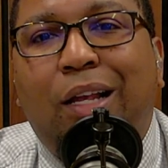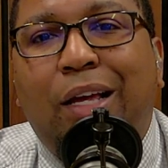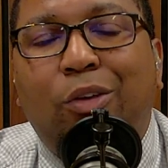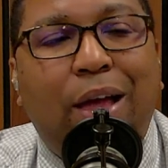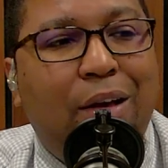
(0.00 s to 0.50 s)

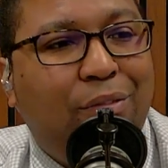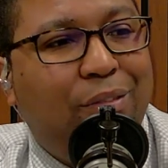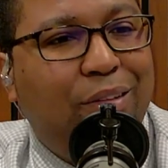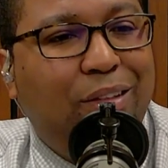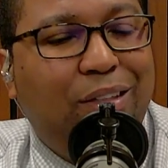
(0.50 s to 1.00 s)
Like you have
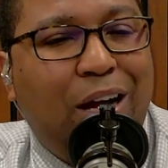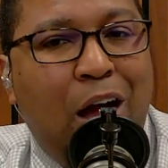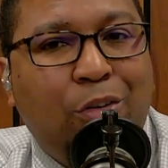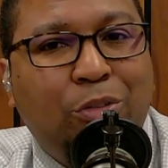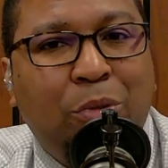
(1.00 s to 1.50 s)

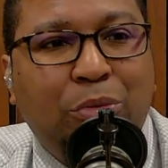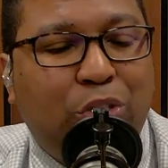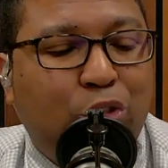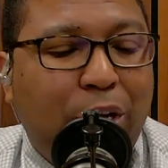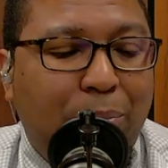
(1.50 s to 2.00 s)
Congress members
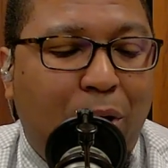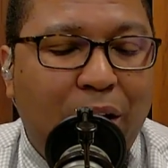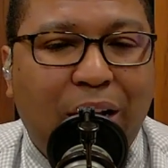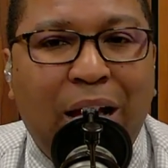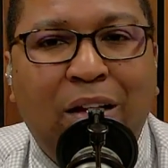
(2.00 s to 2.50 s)
straight
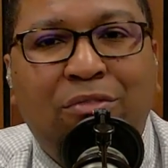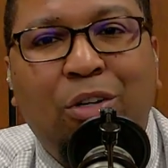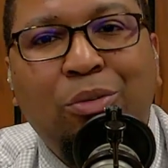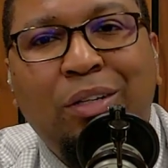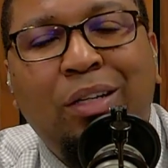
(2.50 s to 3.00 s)
party line
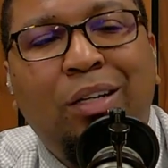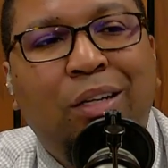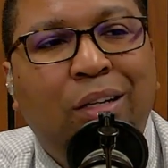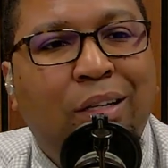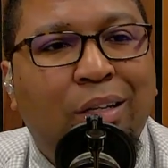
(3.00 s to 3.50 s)
vote.
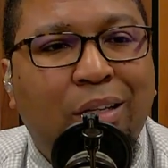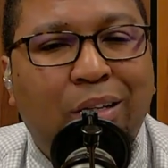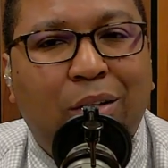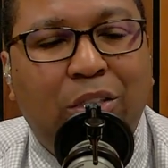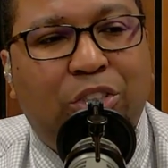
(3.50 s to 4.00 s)

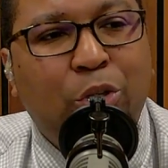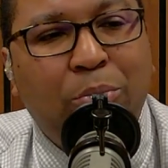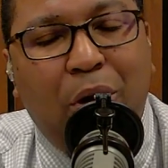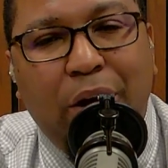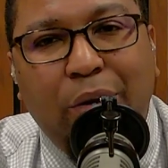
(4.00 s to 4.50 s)
A
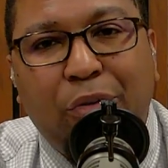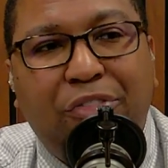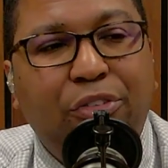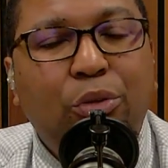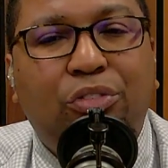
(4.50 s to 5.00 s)
certain party
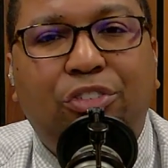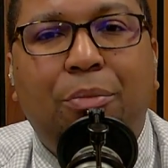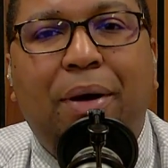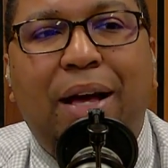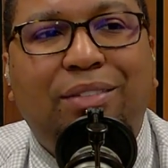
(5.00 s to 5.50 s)
refuses
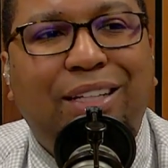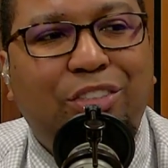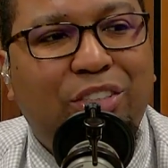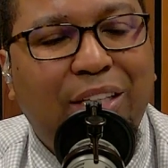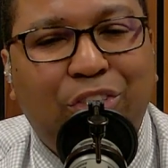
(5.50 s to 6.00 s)
to pass
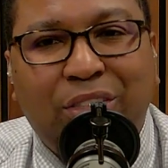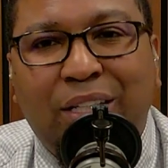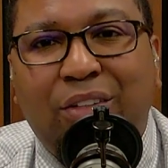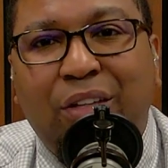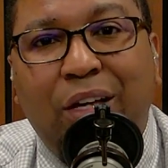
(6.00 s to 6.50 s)
legislation
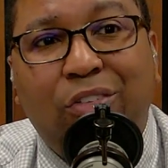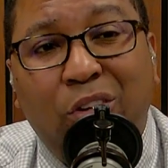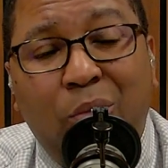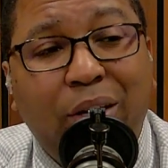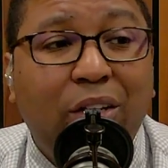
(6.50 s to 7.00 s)
that says,
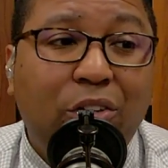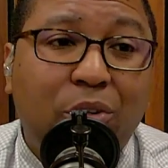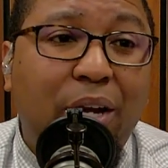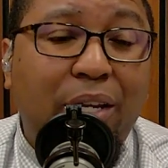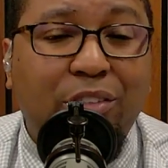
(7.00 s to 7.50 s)
you know what,
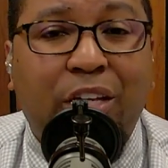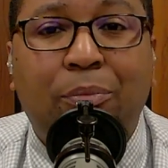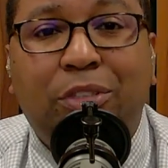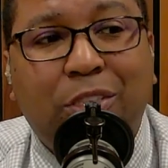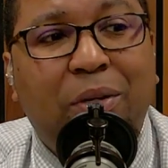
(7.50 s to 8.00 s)
illegal aliens
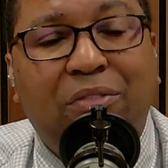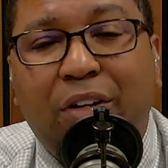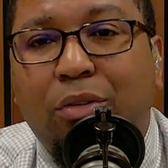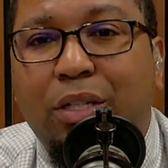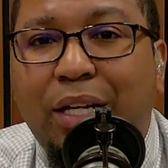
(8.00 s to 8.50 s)
can't participate in
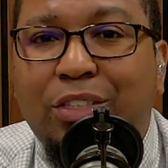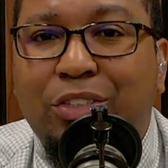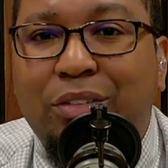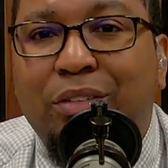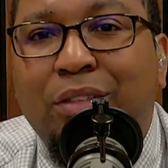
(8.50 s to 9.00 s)
federal
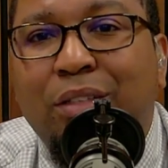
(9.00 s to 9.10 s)
elections.